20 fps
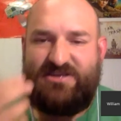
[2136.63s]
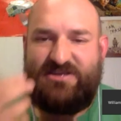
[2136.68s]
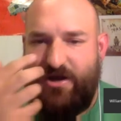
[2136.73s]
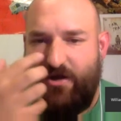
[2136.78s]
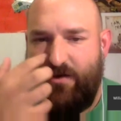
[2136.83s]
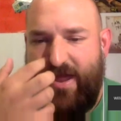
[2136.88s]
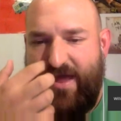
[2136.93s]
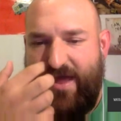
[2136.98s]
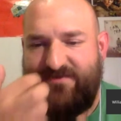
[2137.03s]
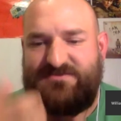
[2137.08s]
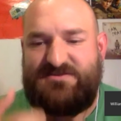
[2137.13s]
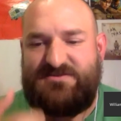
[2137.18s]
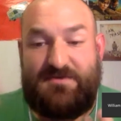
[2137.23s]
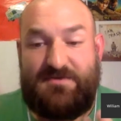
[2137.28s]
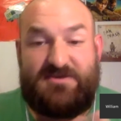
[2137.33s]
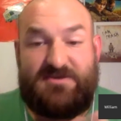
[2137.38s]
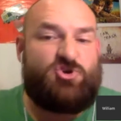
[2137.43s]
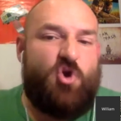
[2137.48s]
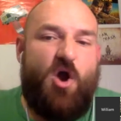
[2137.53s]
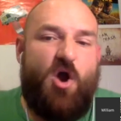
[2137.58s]
it has to be
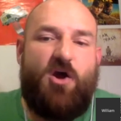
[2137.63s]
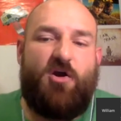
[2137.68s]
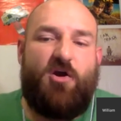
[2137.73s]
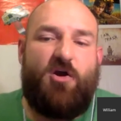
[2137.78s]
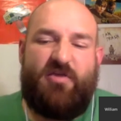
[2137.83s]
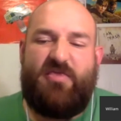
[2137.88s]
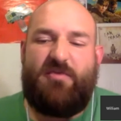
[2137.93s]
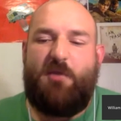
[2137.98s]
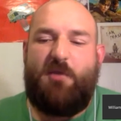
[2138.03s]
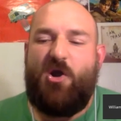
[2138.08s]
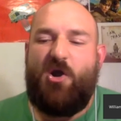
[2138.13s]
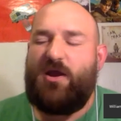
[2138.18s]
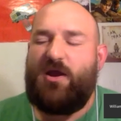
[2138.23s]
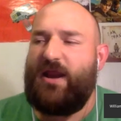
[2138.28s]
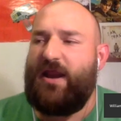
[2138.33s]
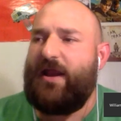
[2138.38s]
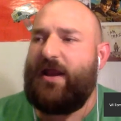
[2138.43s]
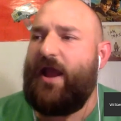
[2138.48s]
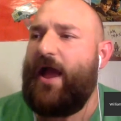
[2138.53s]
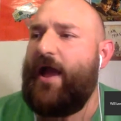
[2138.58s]
stronger than the
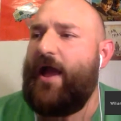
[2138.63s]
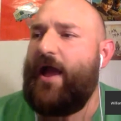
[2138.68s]
marketing.